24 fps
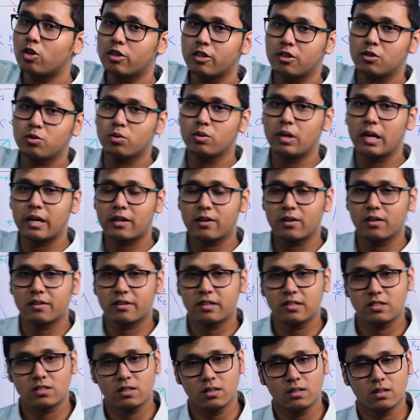order to
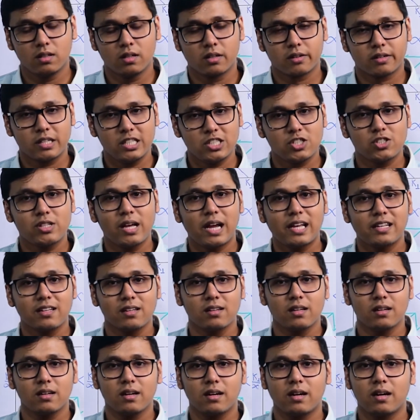re reach the
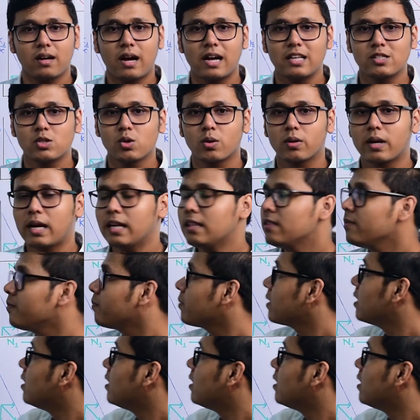isocline.